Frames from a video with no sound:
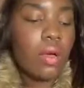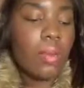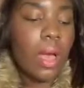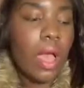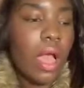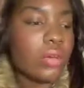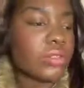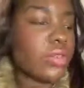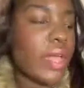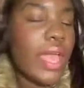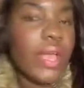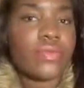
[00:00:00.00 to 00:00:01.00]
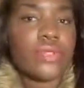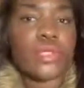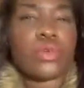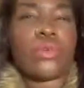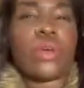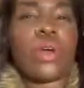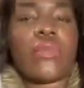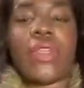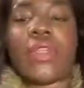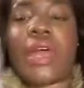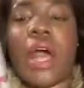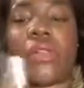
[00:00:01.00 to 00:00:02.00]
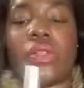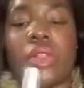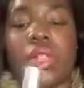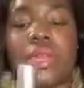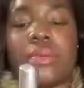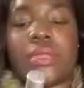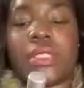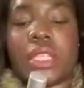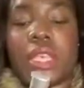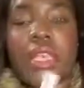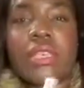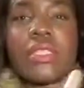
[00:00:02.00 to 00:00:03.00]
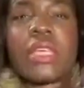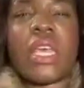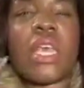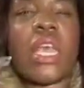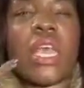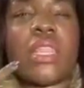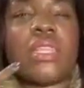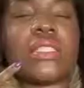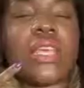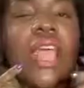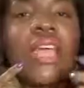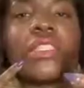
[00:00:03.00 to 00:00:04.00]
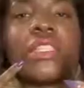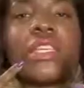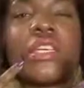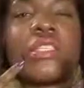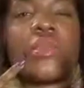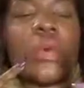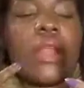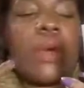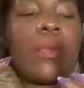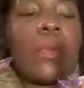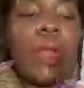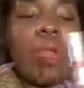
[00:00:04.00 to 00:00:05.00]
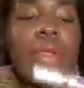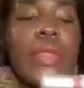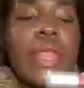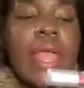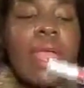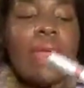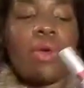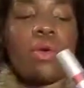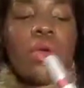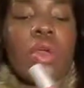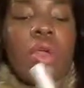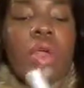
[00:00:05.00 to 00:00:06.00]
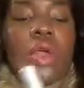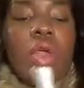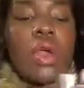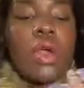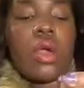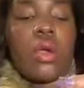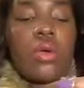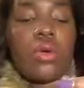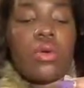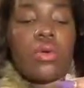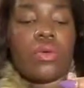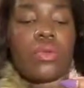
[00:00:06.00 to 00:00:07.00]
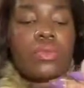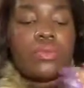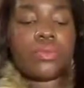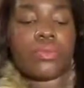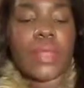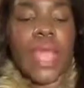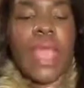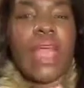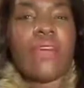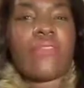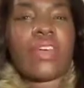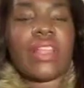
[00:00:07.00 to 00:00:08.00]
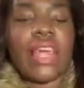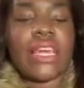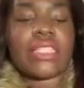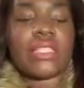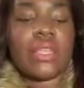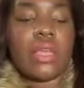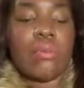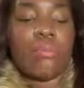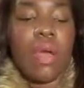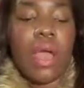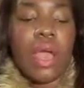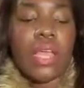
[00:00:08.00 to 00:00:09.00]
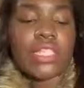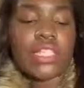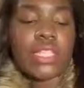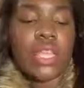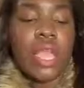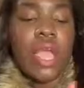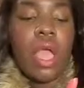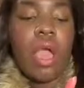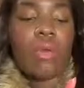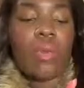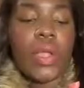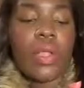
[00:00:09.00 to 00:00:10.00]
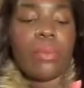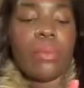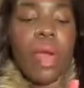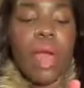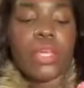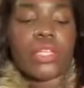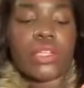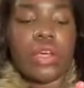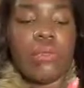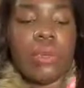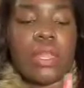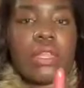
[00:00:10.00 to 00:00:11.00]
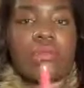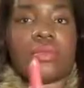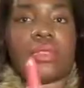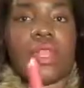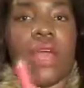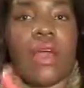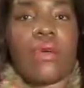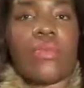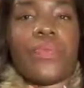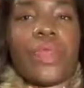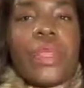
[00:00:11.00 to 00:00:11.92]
I also have two of the dollar lipsticks and this actually is what I'm wearing now. Um, I have Classy and Posh. I'm wearing Posh on my lips now.